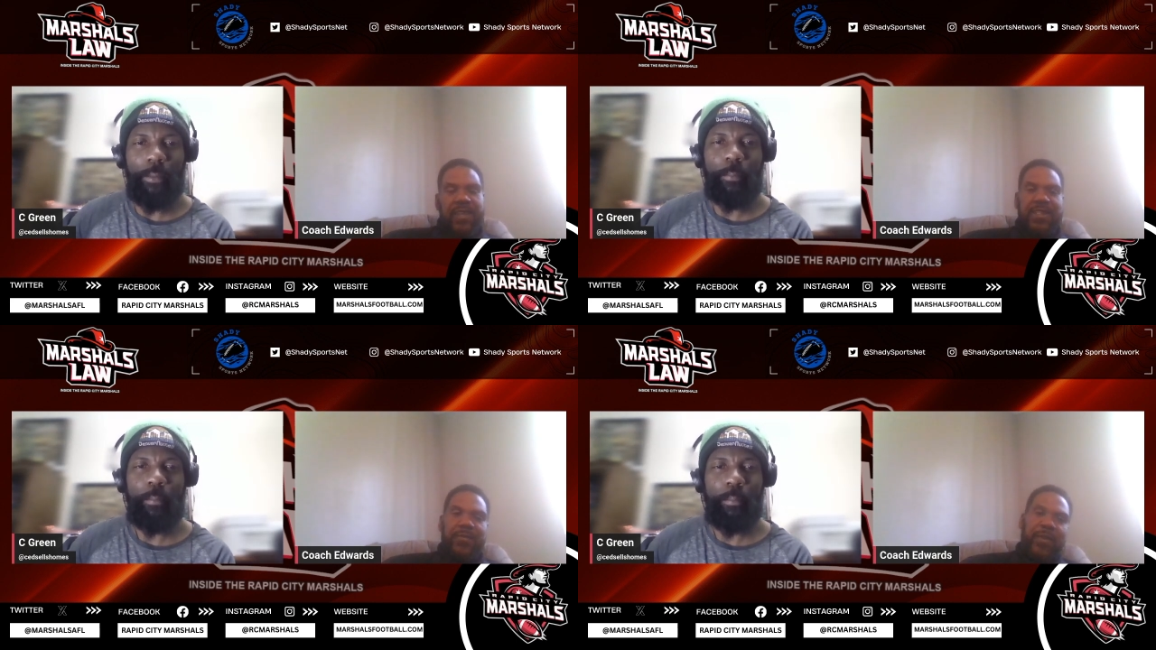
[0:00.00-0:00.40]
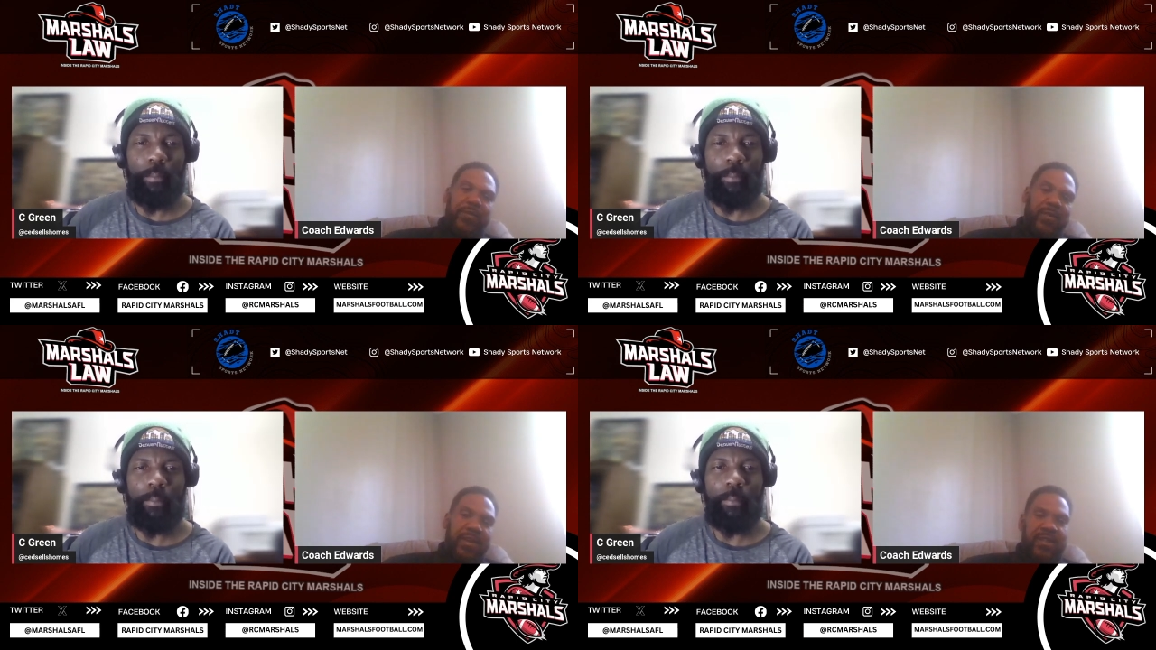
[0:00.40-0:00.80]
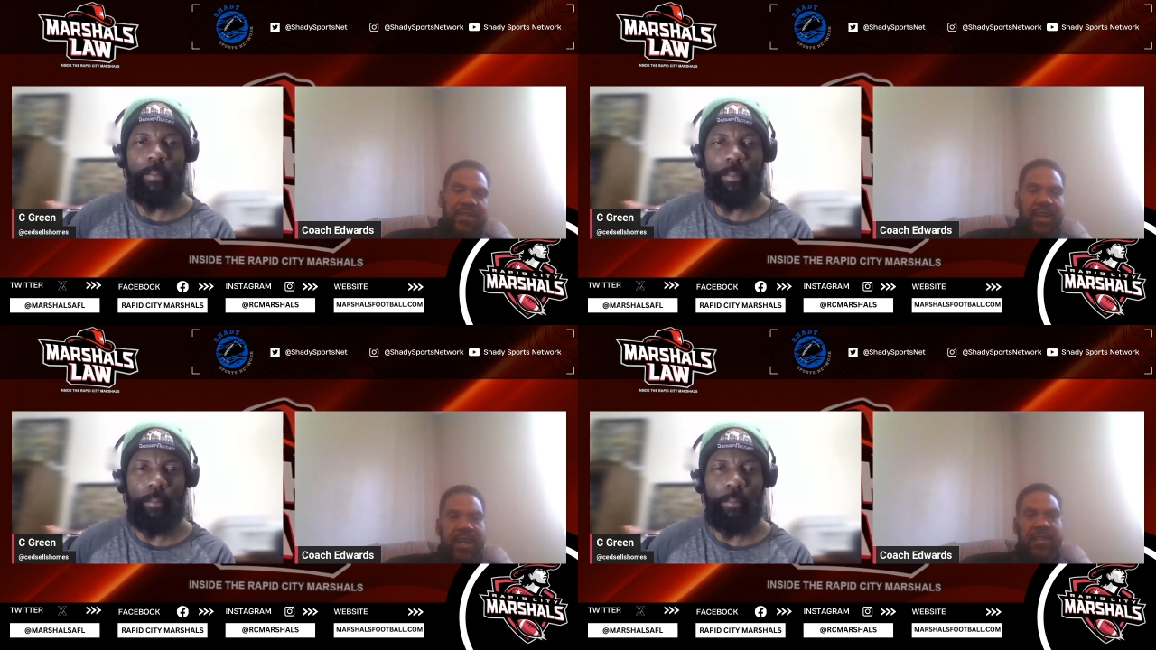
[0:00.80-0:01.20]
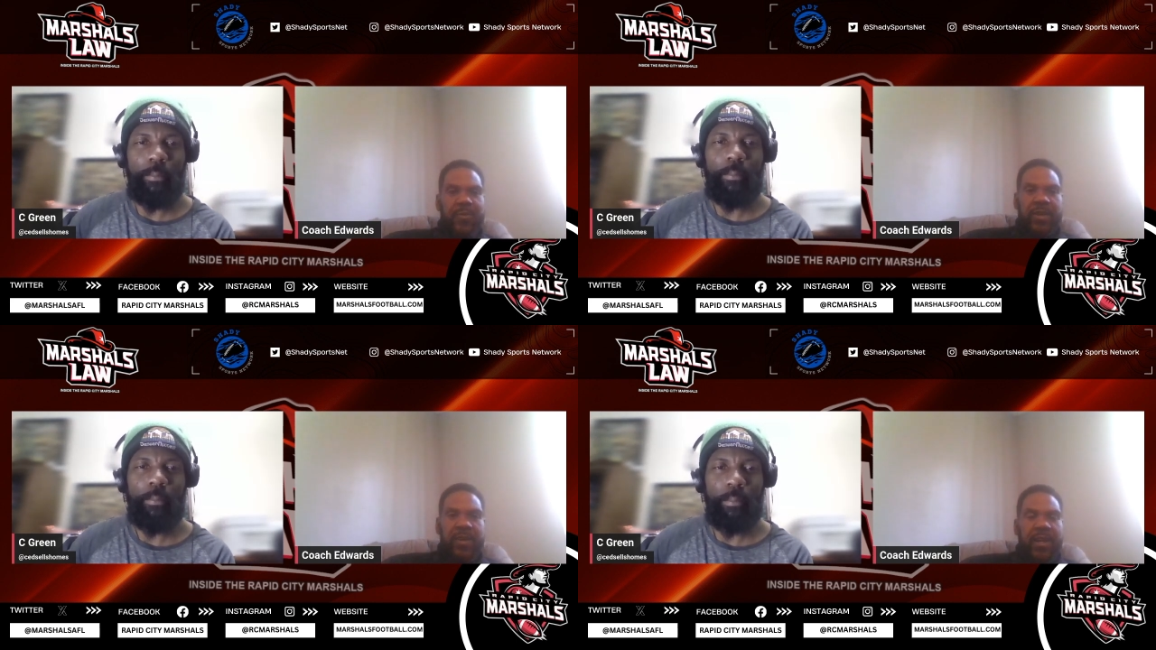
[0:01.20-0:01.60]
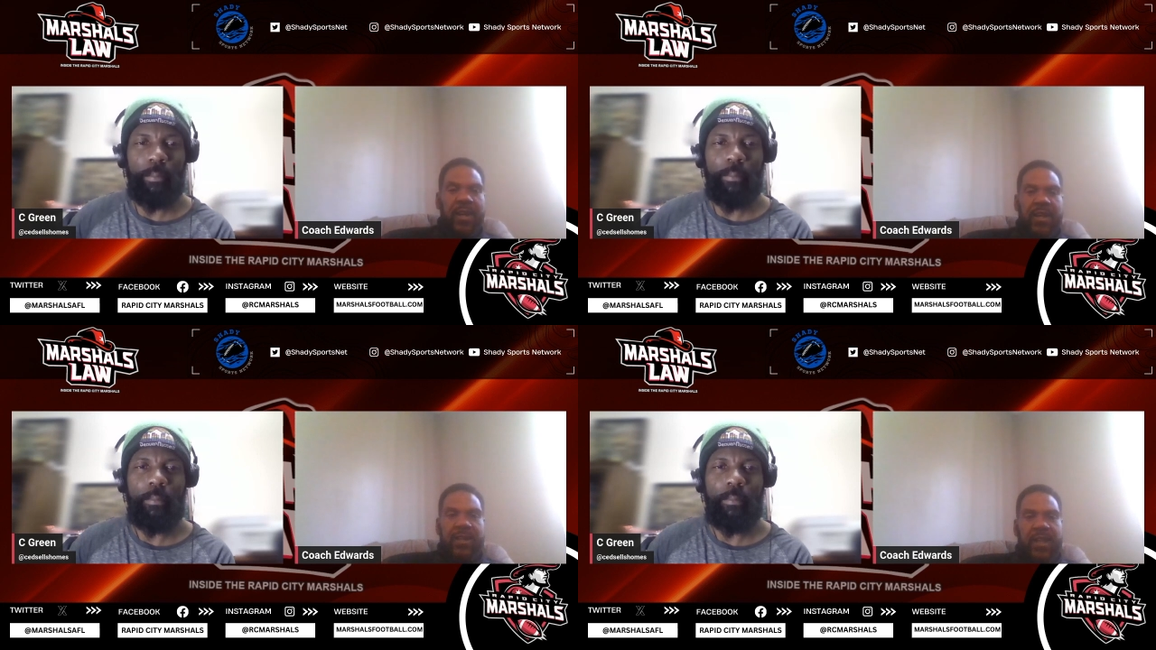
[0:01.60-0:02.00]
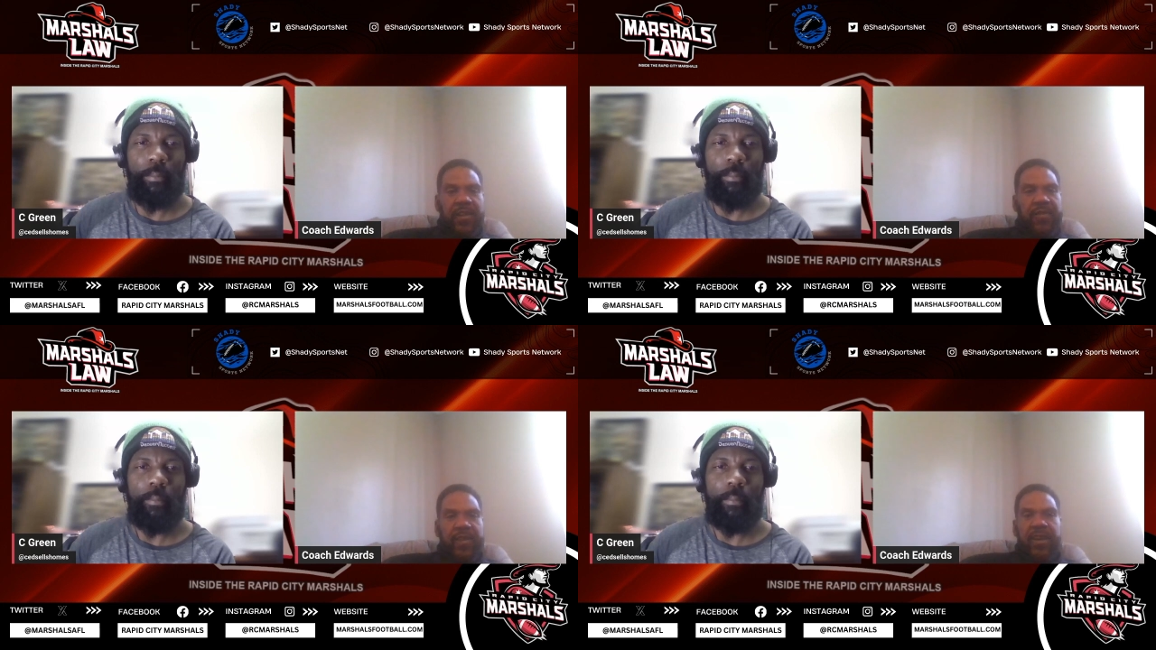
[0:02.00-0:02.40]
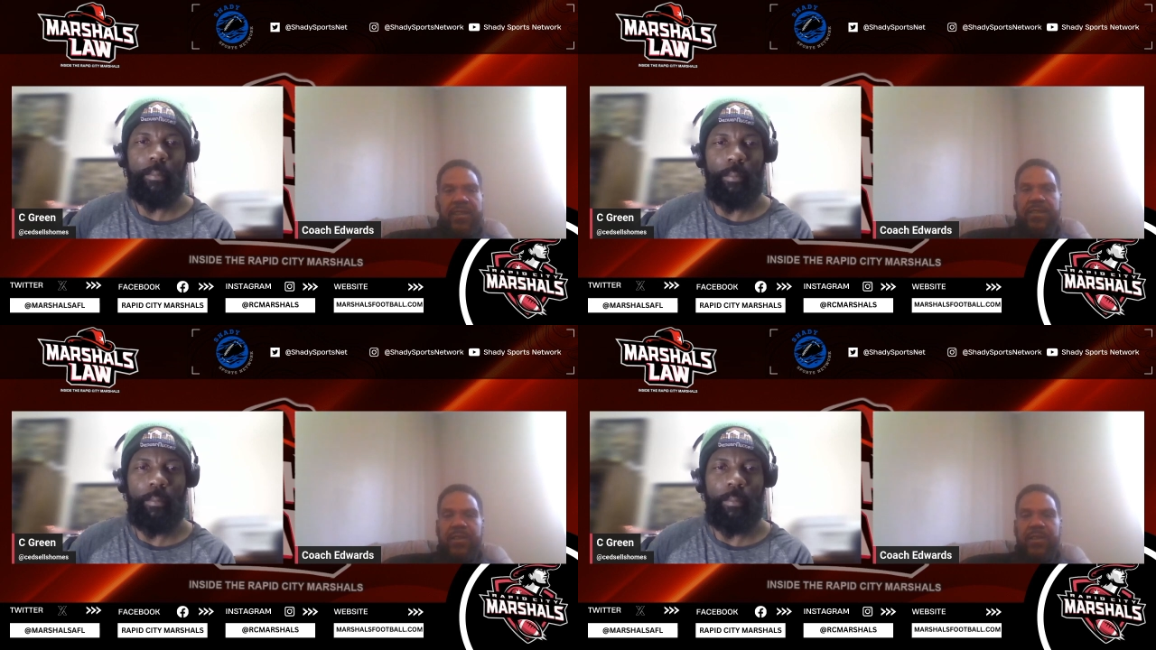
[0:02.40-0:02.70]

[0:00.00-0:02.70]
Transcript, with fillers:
Speaker 1: is the people in the stands, but defense,